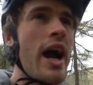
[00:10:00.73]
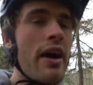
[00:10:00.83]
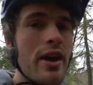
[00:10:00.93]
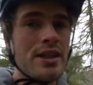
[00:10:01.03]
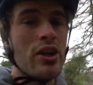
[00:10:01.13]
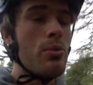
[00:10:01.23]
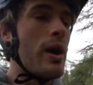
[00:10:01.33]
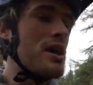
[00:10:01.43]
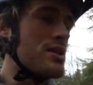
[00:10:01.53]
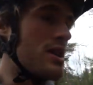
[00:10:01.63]
of high-rise
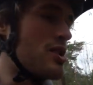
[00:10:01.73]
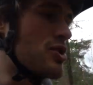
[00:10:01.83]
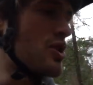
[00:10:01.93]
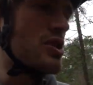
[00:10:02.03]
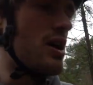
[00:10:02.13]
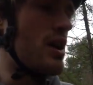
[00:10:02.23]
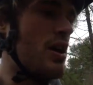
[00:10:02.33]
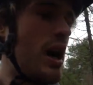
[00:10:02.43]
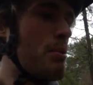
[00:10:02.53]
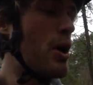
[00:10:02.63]
handlebars is just
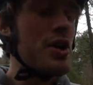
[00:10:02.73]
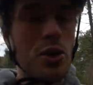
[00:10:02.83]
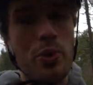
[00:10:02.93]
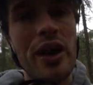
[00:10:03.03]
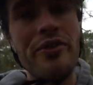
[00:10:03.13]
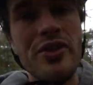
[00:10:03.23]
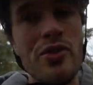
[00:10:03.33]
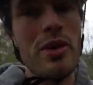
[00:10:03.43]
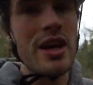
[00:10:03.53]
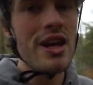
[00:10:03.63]
a personal preference
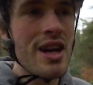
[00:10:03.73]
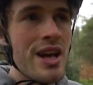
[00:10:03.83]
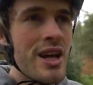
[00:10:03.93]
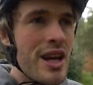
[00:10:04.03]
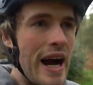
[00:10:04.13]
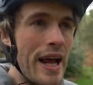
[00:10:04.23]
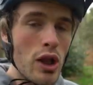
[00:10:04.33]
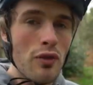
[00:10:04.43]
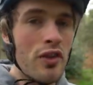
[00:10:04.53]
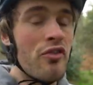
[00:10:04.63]
for me. I
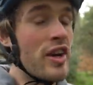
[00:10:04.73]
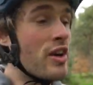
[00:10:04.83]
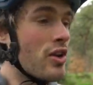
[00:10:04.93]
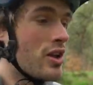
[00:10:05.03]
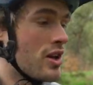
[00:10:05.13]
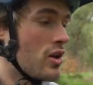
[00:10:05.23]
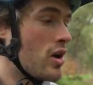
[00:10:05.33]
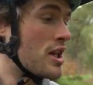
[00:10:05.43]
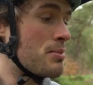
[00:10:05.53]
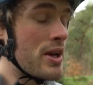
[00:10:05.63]
love the feel,
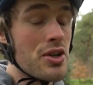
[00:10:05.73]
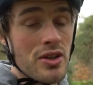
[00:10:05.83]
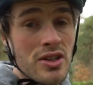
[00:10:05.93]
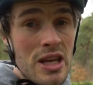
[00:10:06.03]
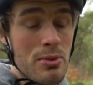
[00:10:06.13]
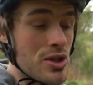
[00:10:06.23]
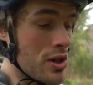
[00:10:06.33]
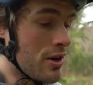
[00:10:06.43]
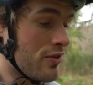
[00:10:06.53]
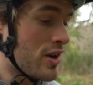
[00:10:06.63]
especially on steeper
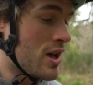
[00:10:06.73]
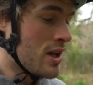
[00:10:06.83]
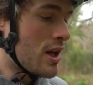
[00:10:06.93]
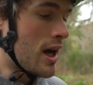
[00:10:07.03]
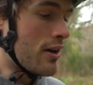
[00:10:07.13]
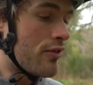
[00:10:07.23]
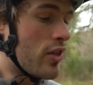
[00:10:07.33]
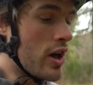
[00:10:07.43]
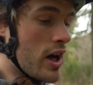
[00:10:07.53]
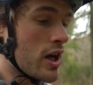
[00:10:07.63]
stuff, of
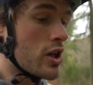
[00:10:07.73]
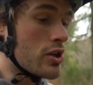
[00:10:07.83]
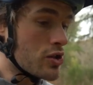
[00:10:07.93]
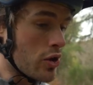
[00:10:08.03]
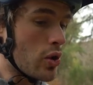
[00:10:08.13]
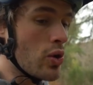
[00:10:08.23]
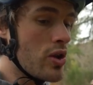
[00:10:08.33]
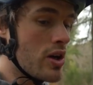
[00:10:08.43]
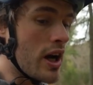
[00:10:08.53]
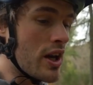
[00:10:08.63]
the control
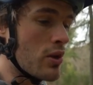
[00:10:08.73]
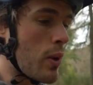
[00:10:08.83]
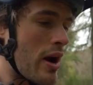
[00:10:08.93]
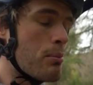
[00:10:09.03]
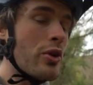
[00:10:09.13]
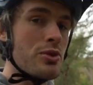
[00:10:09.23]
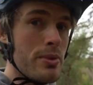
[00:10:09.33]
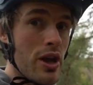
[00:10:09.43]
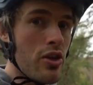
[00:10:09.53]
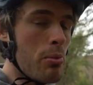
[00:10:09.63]
and where it puts
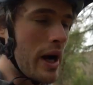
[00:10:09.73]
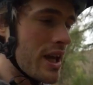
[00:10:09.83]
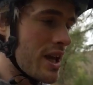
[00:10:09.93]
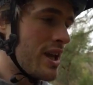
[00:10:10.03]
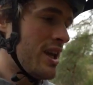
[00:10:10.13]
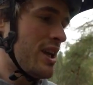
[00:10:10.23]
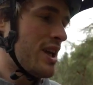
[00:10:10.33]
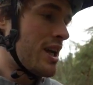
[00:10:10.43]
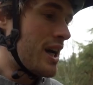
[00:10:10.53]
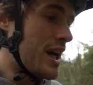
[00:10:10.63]
me on the bike.
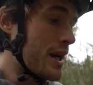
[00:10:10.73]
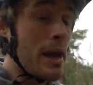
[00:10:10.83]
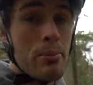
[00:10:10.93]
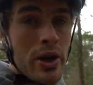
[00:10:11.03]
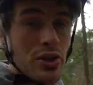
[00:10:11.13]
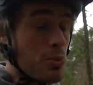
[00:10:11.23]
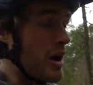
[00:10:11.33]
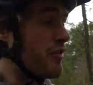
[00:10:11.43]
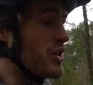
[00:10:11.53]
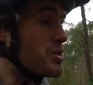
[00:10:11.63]
Again, personal
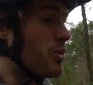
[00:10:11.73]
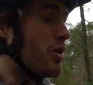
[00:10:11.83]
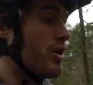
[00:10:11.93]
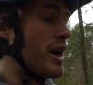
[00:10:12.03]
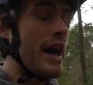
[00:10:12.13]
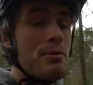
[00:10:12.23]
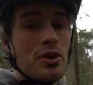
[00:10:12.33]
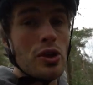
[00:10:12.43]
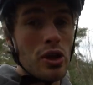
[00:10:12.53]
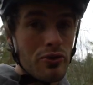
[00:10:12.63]
preference, but I
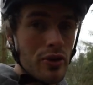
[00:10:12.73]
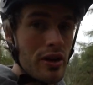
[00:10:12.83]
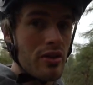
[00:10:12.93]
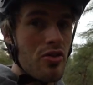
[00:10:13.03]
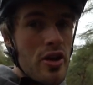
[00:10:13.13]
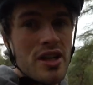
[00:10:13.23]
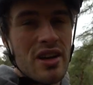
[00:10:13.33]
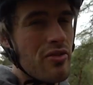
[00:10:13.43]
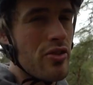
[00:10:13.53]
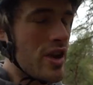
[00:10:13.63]
absolutely love running
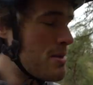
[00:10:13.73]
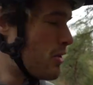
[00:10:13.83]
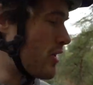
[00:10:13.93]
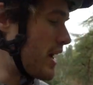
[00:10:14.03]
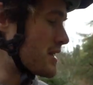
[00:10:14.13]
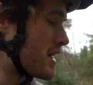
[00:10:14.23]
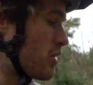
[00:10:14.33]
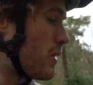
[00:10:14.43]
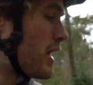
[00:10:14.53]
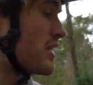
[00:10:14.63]
37, 38mm high
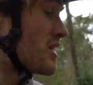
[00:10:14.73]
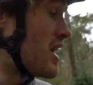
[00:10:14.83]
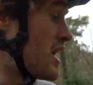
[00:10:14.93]
handlebars.